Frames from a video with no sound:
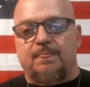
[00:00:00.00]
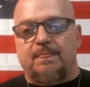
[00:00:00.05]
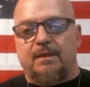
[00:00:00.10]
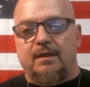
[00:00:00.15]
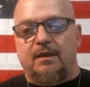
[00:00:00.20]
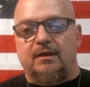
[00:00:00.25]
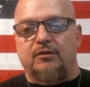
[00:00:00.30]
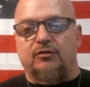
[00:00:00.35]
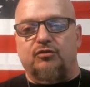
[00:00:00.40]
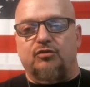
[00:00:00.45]

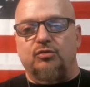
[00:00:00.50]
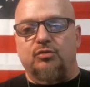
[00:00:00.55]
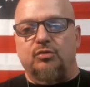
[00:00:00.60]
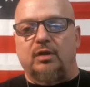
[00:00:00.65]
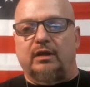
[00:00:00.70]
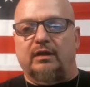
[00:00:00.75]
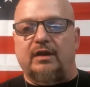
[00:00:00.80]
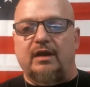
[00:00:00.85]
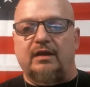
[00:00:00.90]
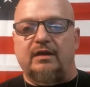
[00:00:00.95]
it is cool.
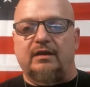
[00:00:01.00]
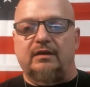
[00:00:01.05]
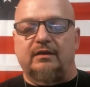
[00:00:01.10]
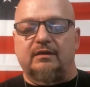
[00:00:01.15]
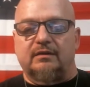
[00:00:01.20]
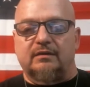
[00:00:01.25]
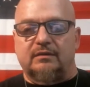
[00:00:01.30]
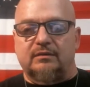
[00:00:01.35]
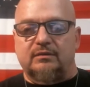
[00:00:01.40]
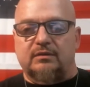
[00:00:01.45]
I kind
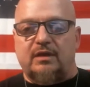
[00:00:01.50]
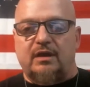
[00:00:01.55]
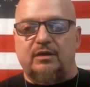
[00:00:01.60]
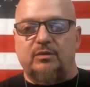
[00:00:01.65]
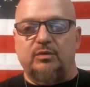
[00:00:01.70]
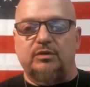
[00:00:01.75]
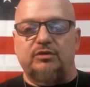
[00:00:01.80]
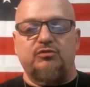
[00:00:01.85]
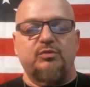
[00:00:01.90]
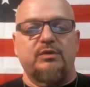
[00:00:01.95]

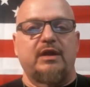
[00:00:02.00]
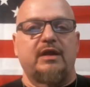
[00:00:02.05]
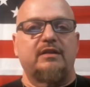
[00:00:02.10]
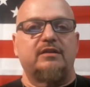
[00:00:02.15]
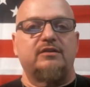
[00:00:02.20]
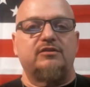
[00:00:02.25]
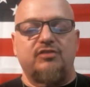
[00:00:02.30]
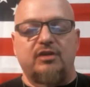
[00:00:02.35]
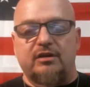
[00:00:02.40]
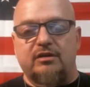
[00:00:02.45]
of wish we had
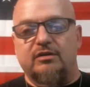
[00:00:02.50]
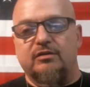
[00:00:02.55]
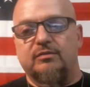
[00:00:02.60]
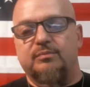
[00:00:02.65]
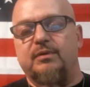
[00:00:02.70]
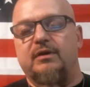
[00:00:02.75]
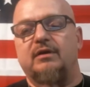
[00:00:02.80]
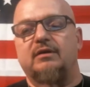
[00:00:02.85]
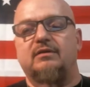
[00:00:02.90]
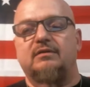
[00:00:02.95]
the shaker,
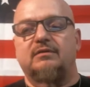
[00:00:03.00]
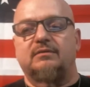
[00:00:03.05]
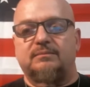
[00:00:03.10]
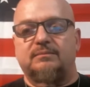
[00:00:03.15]
but